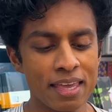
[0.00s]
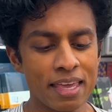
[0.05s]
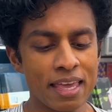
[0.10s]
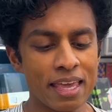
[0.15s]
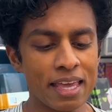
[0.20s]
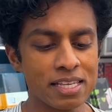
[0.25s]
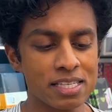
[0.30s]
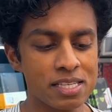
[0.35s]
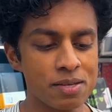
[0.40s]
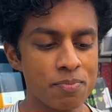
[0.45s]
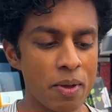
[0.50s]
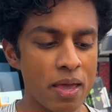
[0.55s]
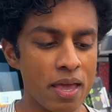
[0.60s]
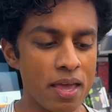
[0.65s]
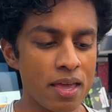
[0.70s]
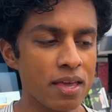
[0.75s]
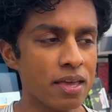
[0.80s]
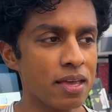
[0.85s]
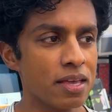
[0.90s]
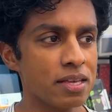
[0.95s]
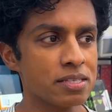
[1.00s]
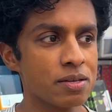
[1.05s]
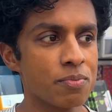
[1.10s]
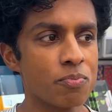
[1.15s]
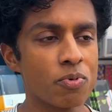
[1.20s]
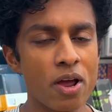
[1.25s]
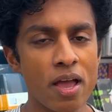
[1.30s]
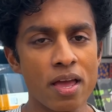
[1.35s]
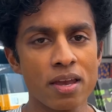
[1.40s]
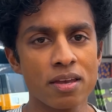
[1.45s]
Isabey is a
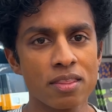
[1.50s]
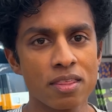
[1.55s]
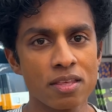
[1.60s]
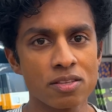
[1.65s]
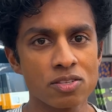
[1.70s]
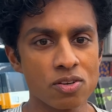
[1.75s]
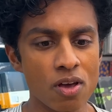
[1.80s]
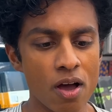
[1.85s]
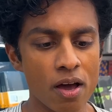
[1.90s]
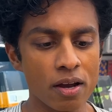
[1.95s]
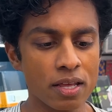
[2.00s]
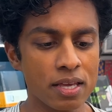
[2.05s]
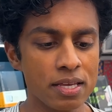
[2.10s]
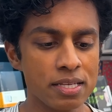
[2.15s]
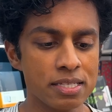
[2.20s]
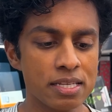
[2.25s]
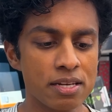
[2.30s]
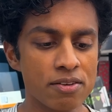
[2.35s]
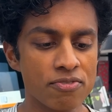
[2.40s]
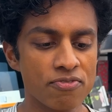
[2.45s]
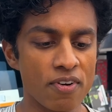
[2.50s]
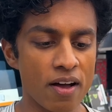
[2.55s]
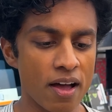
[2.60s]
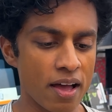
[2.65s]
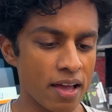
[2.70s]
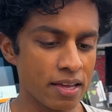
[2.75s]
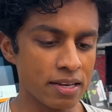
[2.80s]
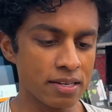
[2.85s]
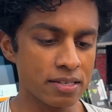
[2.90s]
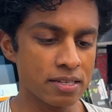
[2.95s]
brand that's not easy to
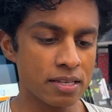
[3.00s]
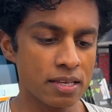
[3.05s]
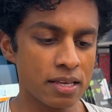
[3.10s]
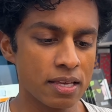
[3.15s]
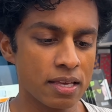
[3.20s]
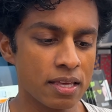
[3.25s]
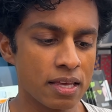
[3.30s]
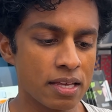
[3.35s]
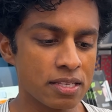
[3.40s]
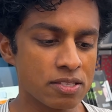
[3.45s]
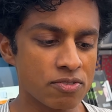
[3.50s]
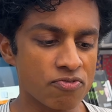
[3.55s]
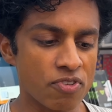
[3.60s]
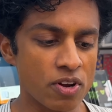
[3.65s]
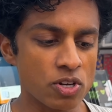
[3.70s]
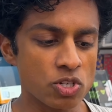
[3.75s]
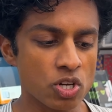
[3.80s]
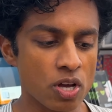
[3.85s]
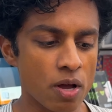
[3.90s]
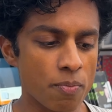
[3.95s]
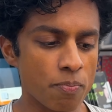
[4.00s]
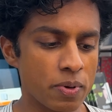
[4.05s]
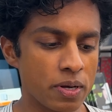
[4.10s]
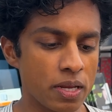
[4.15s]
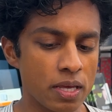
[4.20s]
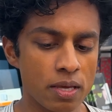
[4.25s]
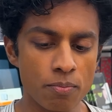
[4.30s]
find. It's a French company.